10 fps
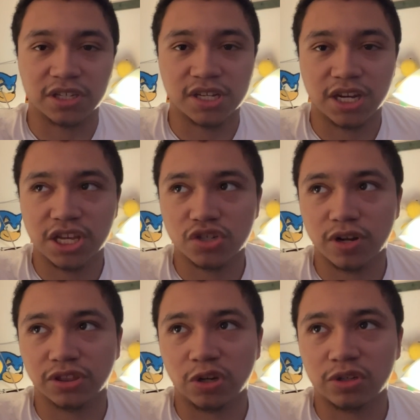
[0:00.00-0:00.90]
a
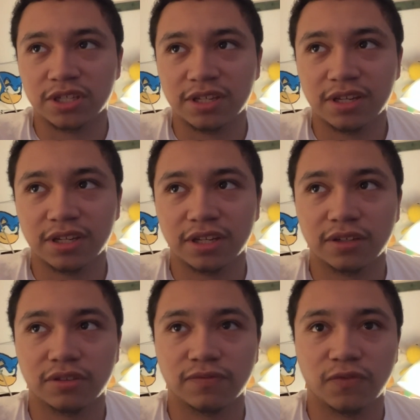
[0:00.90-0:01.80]
teenager at 13,
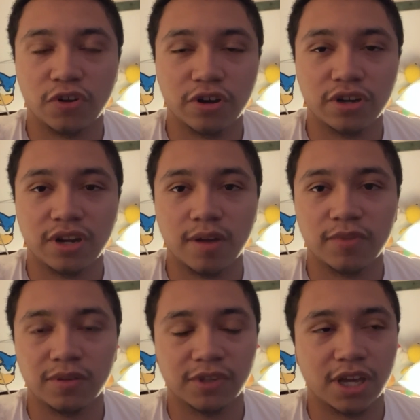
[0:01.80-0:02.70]
and third, now
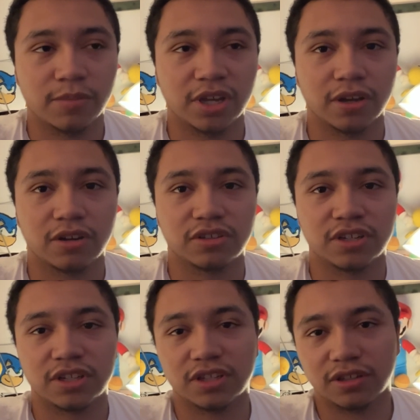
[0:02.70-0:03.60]
me becoming
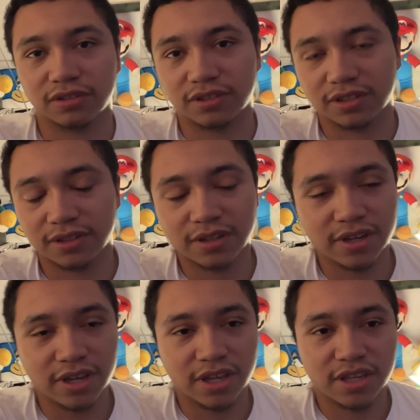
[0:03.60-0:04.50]
an adult.
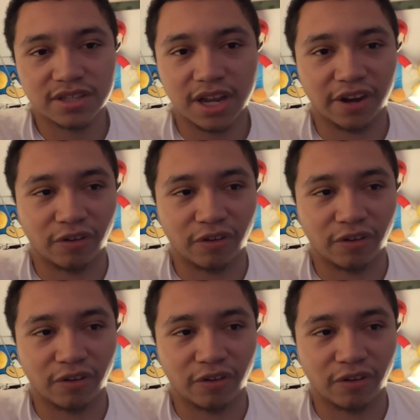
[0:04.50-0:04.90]
It's kind of